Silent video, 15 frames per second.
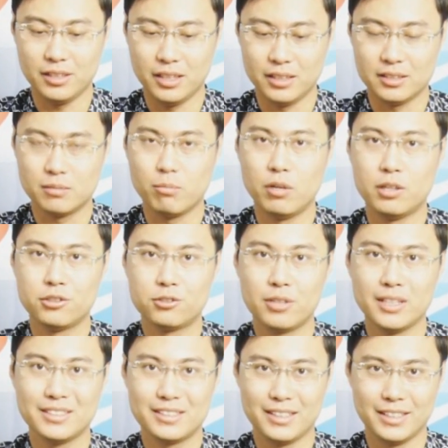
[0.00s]
a small
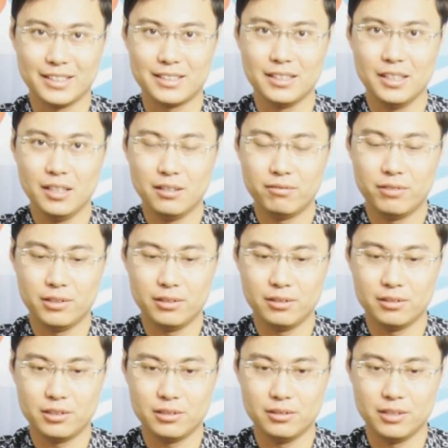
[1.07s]
joystick for
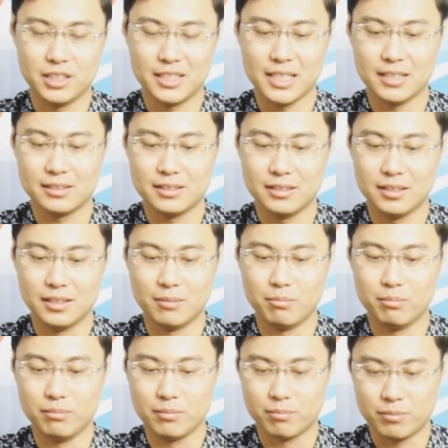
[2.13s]
you to adjust the
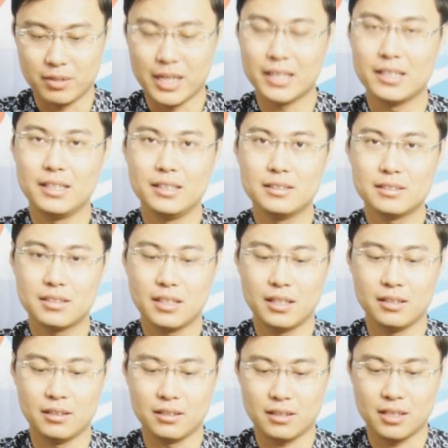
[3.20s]
brightness
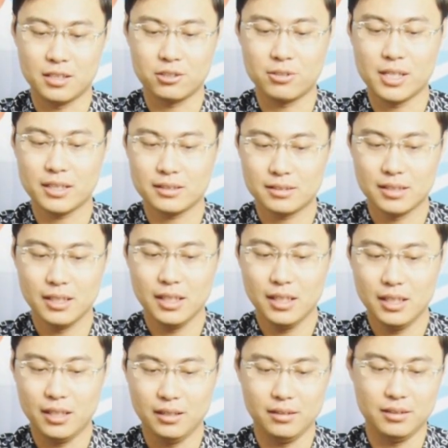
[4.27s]
and the contrast
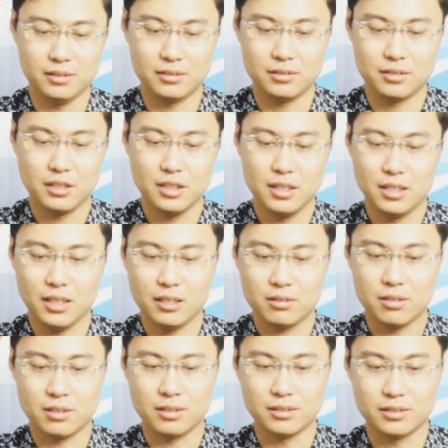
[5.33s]
in these
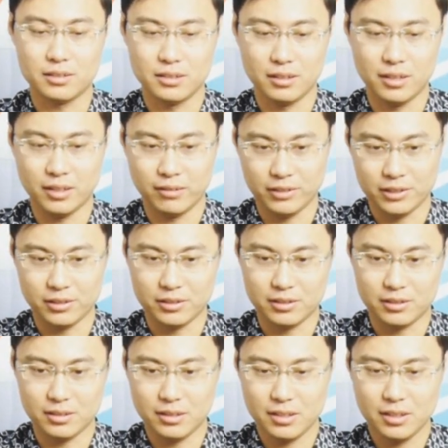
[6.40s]
goggles, which
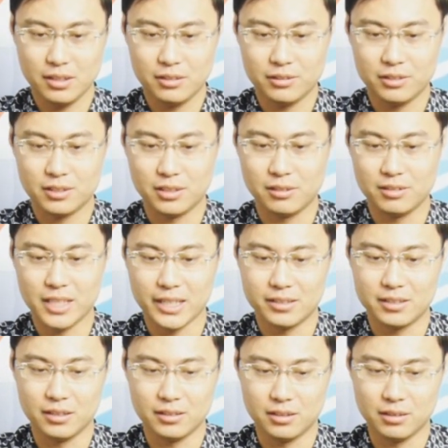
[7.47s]
is so
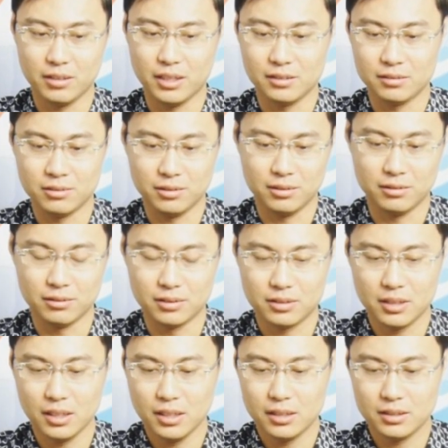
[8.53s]
nice, so easy to
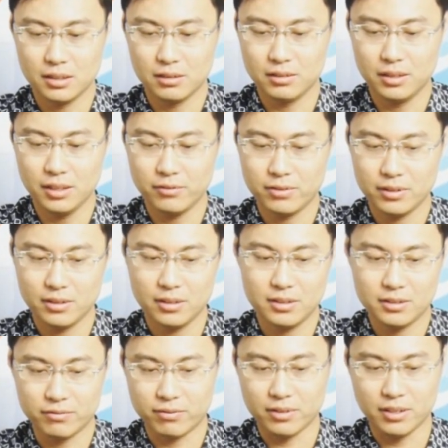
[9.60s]
use. So different
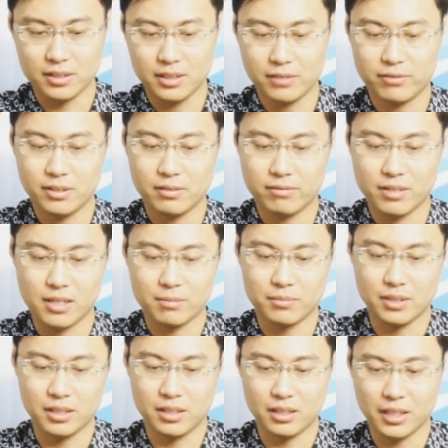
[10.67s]

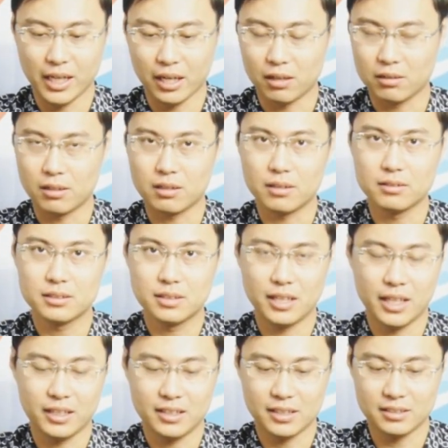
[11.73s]
from the AR goggles,
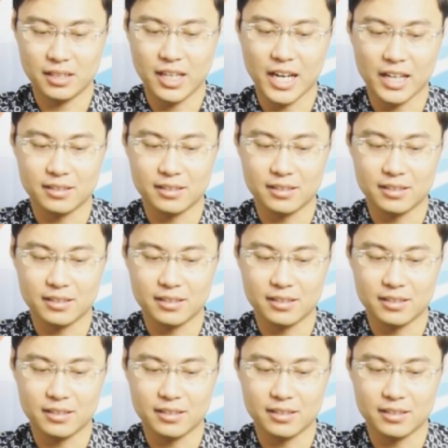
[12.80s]
it doesn't